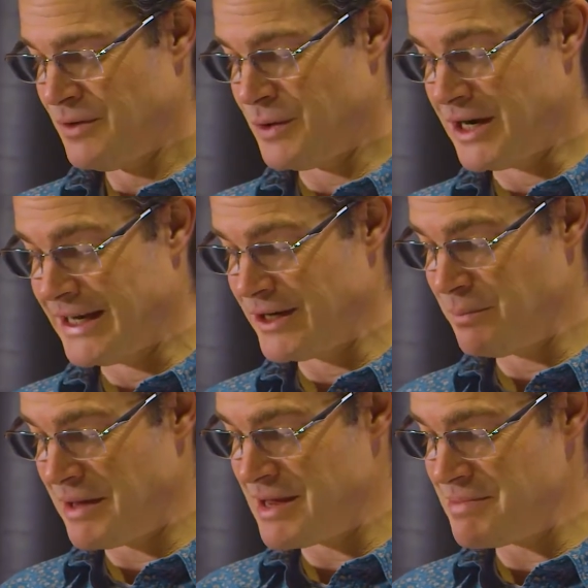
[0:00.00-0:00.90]
When a
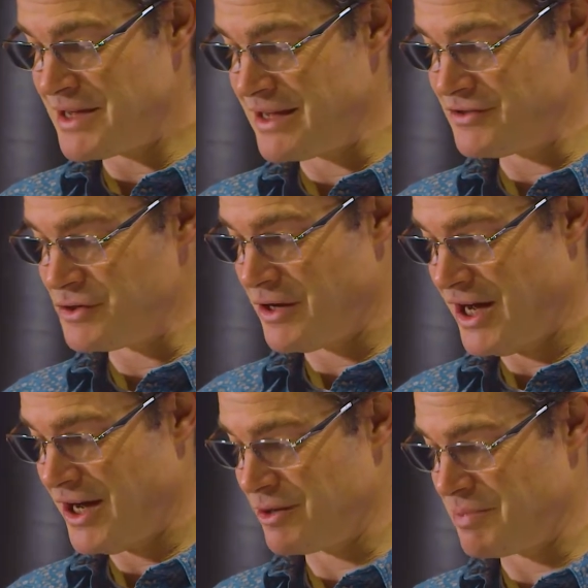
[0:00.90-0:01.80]
little baby gives you a
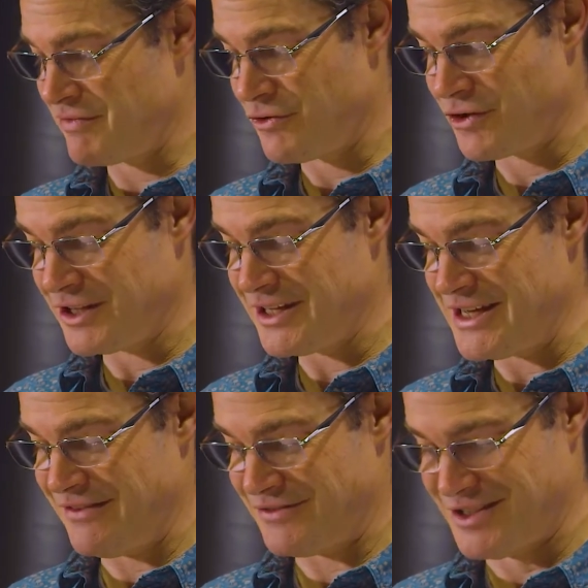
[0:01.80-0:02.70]
hug before it
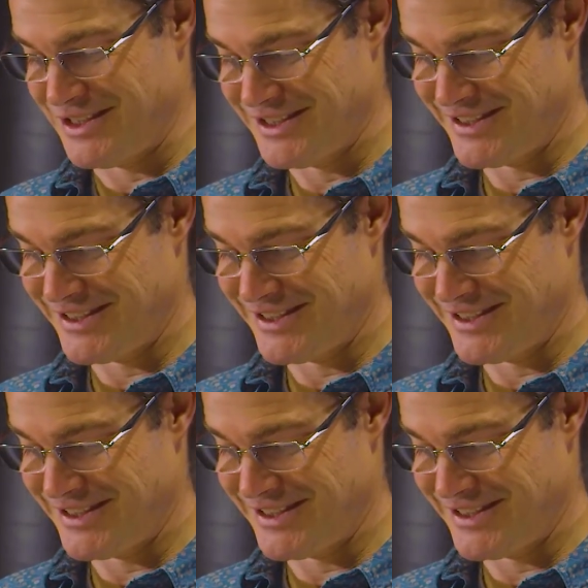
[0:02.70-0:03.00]
leaves.